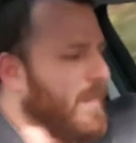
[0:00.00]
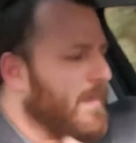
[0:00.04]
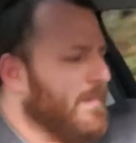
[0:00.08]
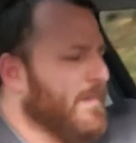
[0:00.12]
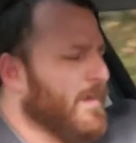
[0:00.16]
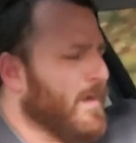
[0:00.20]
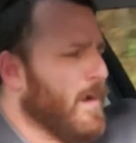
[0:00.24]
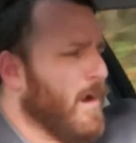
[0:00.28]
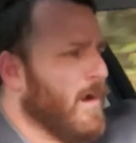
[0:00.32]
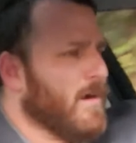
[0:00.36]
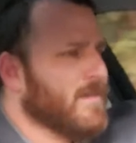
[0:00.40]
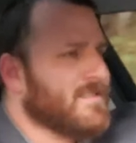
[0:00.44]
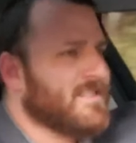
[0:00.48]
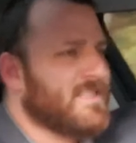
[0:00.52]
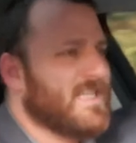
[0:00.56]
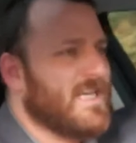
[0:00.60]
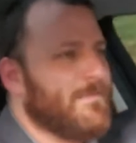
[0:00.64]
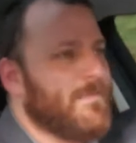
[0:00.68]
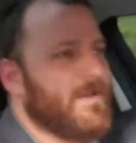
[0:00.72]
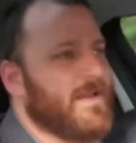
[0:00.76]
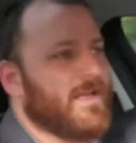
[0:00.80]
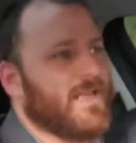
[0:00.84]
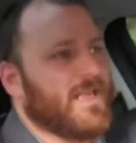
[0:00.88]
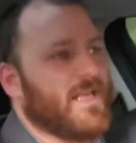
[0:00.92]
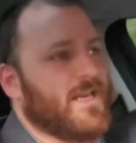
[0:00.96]
the car
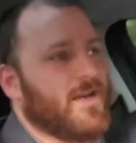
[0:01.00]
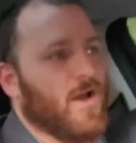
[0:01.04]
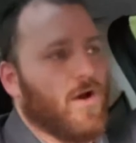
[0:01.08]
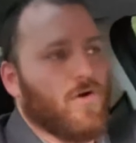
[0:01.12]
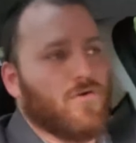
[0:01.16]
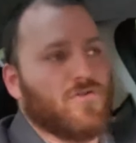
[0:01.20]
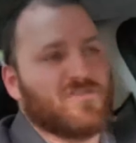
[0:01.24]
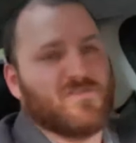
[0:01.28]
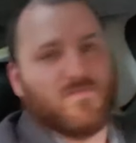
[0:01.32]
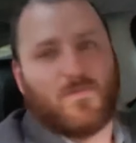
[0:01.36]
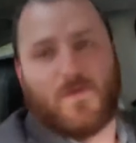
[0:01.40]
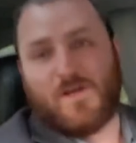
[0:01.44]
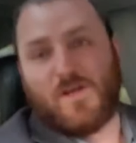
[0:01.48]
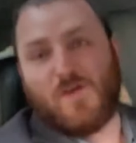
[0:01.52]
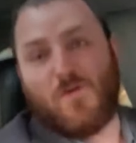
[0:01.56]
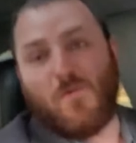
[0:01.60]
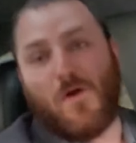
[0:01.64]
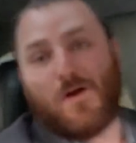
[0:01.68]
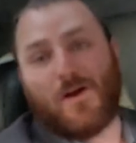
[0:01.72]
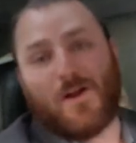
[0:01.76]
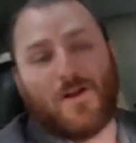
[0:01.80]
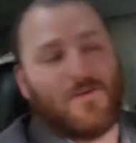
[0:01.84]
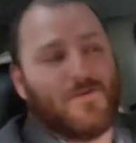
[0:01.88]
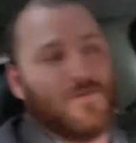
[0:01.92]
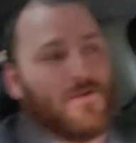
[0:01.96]
seemingly knows what you
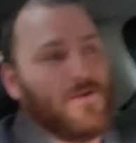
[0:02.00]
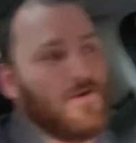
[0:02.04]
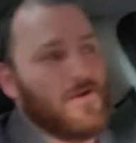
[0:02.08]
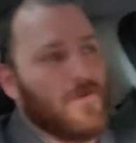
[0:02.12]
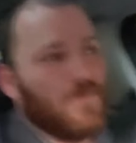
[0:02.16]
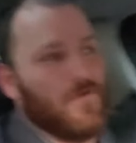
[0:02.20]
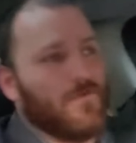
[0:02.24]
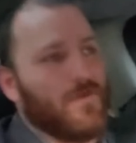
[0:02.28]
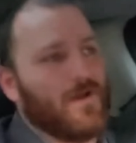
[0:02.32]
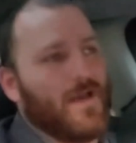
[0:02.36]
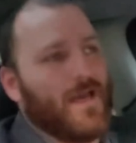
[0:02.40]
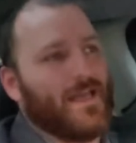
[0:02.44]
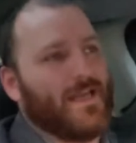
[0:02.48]
want to do,